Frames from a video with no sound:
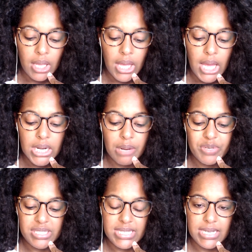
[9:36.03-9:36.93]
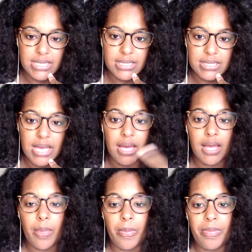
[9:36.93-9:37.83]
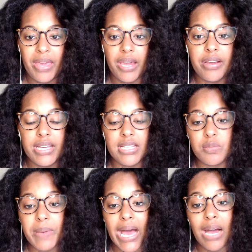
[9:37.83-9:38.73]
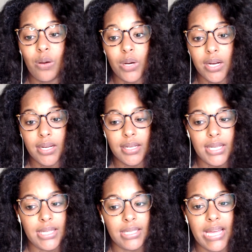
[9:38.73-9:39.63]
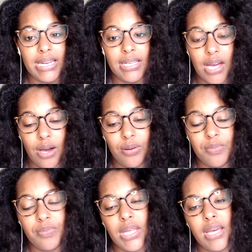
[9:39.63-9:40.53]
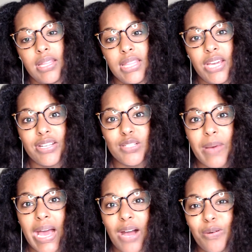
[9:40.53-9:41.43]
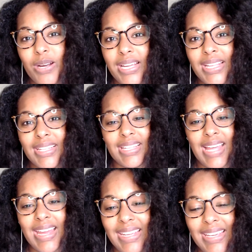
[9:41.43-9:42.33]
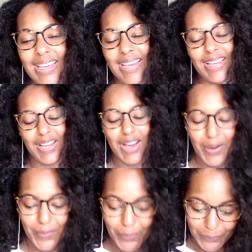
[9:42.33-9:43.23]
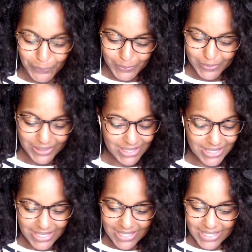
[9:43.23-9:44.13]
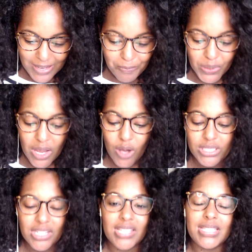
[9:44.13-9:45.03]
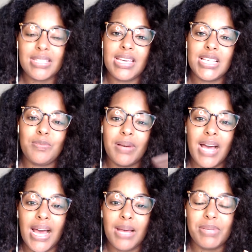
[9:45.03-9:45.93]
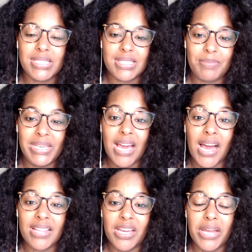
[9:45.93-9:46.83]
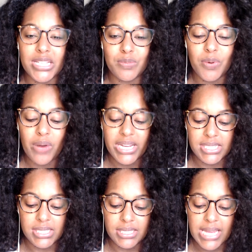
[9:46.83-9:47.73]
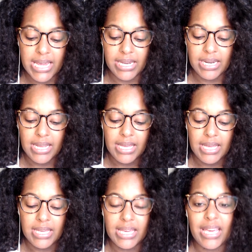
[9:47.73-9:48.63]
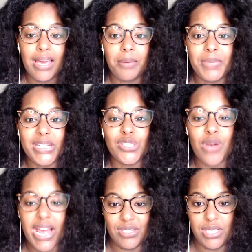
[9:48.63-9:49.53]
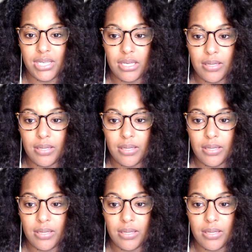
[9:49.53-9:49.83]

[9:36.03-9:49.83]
Number 6, there is power in letting go. There is power in letting go. Holding on to things beyond their expiration date can be tragic.